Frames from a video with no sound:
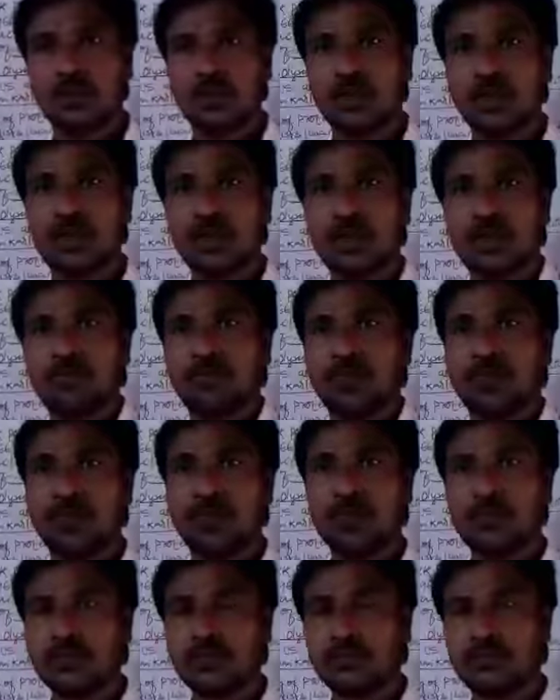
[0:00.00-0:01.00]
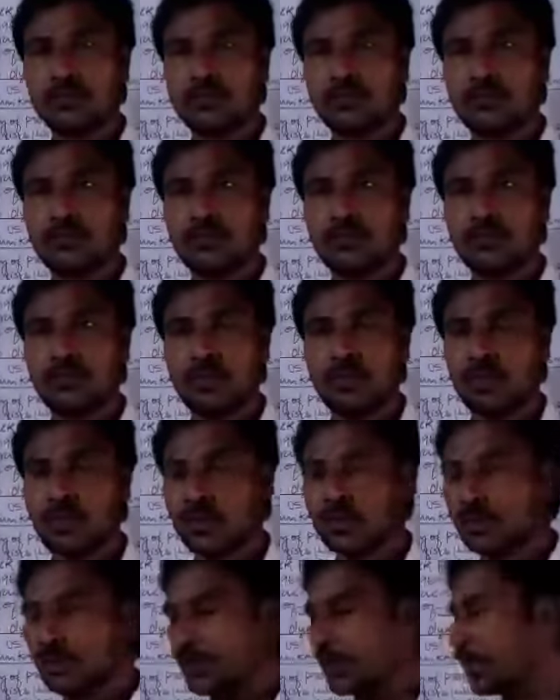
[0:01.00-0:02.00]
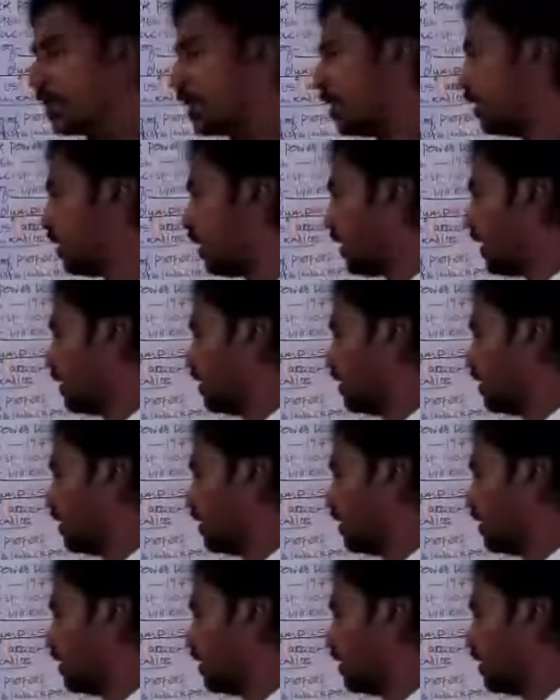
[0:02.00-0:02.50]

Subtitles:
their medals were taken,